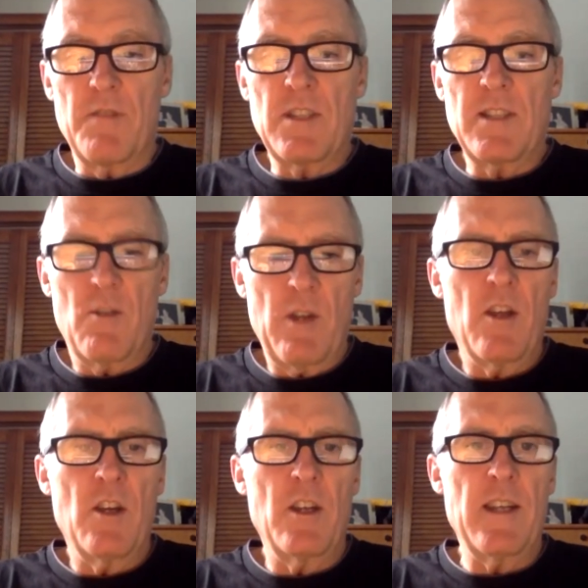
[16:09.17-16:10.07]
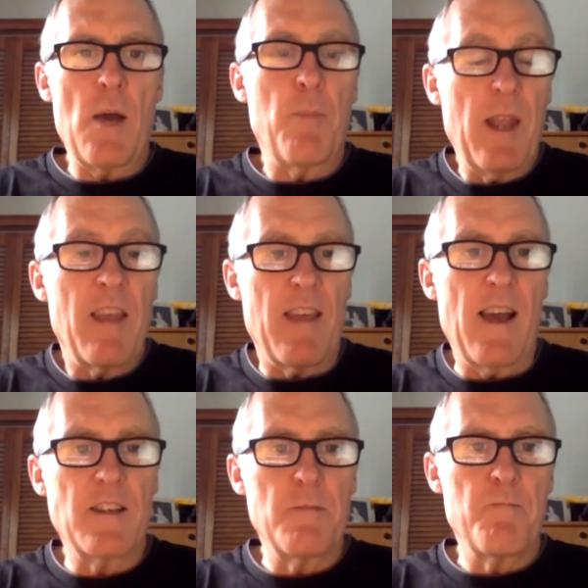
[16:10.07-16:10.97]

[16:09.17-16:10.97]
I say, okay, good, now play that.